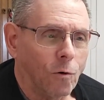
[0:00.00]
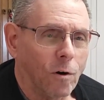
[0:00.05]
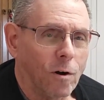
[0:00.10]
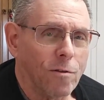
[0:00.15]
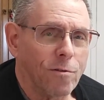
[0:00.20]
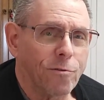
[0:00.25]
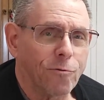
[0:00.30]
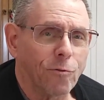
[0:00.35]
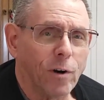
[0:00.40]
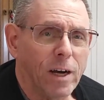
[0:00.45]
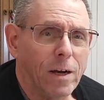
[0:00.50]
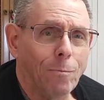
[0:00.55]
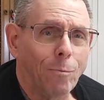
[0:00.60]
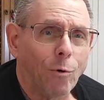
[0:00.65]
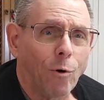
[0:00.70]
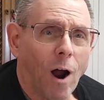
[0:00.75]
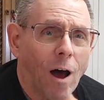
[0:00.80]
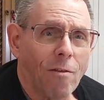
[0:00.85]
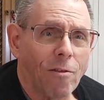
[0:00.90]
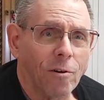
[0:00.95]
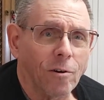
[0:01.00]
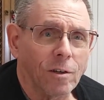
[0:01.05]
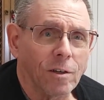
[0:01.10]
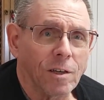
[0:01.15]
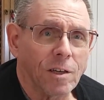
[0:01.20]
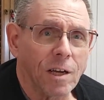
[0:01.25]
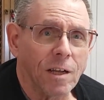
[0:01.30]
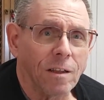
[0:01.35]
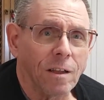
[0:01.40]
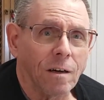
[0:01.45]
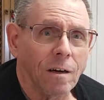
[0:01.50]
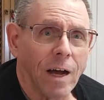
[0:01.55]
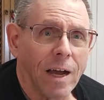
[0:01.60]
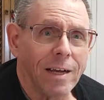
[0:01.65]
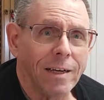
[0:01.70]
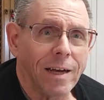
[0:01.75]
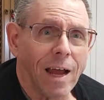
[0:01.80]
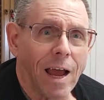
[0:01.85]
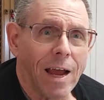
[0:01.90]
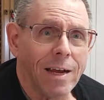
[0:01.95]
There were three brothers in the
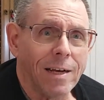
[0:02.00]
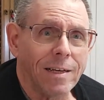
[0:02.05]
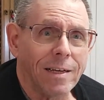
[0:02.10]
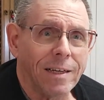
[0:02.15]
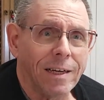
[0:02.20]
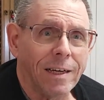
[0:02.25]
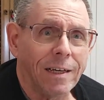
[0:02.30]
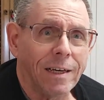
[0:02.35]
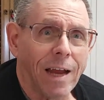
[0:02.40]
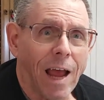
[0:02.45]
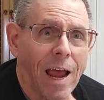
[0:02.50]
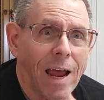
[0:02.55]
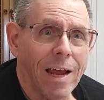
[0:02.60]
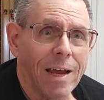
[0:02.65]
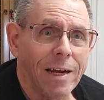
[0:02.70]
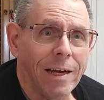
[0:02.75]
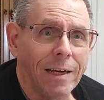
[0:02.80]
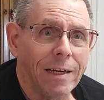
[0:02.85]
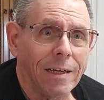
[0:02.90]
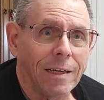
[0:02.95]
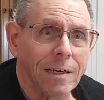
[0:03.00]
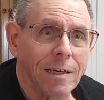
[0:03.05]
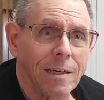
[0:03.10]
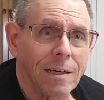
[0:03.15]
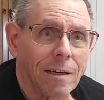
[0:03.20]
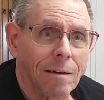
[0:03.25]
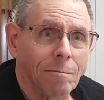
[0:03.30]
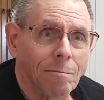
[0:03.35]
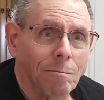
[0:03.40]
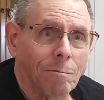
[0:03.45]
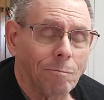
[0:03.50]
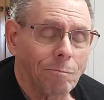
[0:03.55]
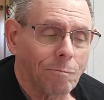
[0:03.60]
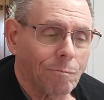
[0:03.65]
late 1880s.